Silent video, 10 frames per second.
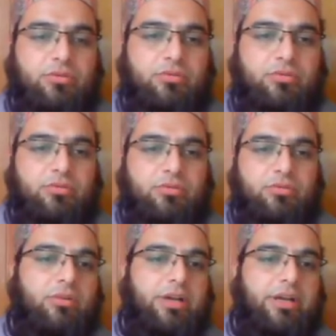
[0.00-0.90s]
we
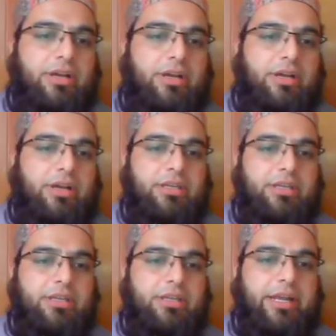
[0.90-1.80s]
have an
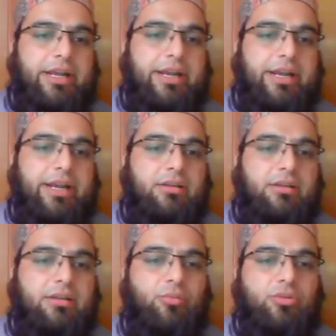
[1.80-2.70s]
alkene and a
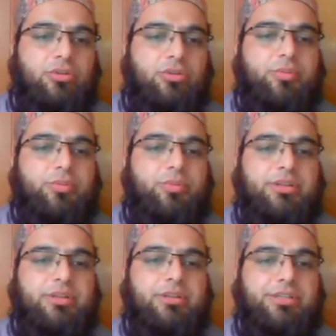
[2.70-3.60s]
carbonyl group present
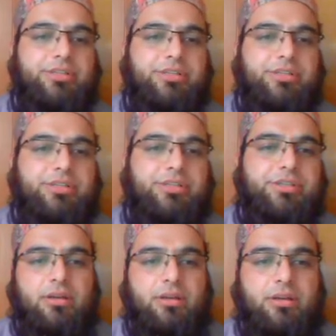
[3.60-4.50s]
in this
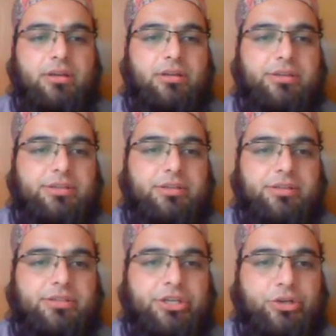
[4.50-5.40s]

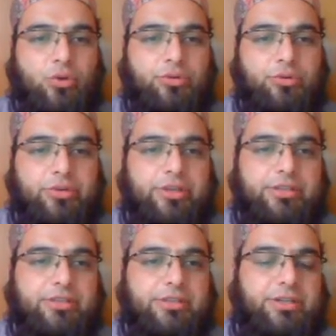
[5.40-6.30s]
ketone. Okay,
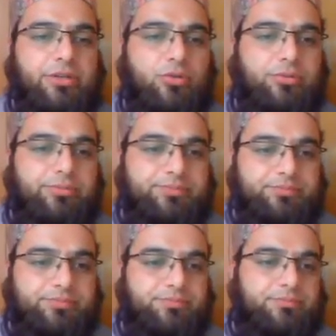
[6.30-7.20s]
this is a ketone,
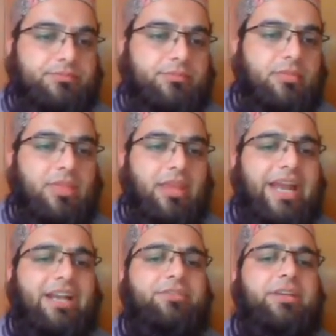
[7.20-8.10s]

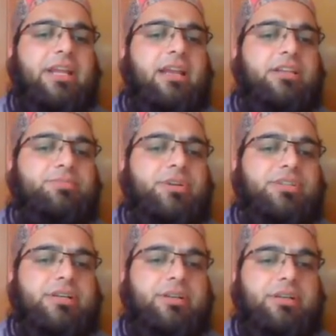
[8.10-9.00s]
and phenyl is
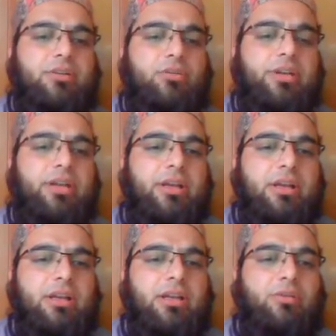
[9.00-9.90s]
present here. Okay,
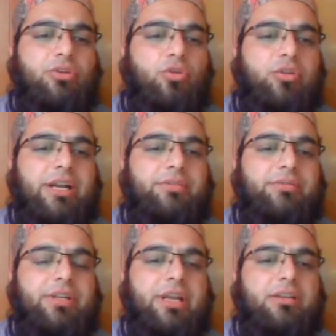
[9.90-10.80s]
now we know that
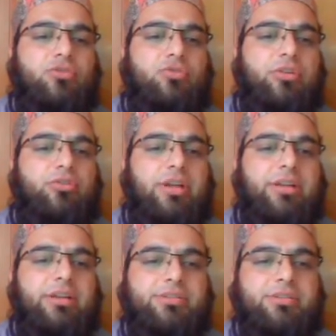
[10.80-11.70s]
phenyl is going to
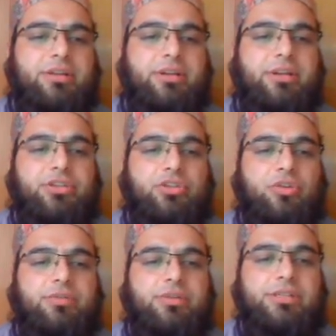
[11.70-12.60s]
enhance the reduction
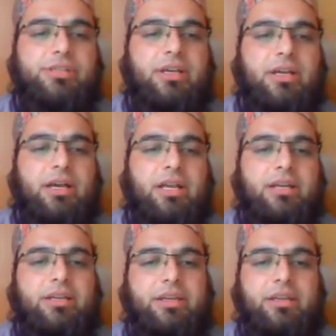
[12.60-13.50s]
of this
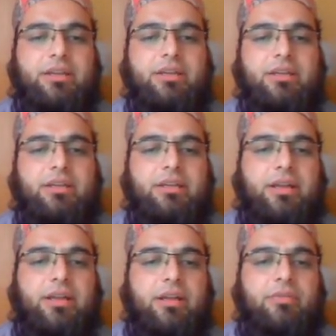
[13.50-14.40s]
alkene in
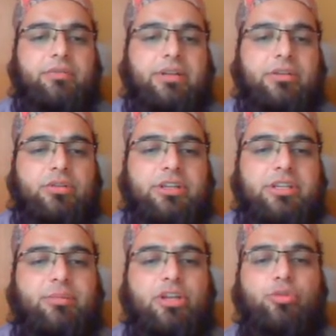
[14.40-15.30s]
when
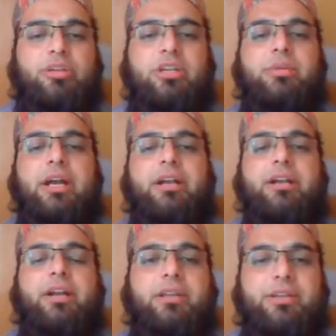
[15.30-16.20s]
lithium aluminum
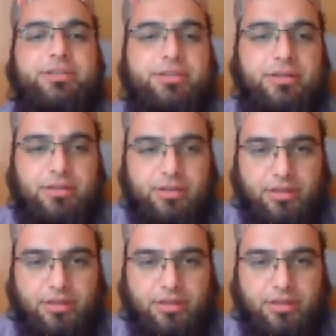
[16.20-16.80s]
hydride is the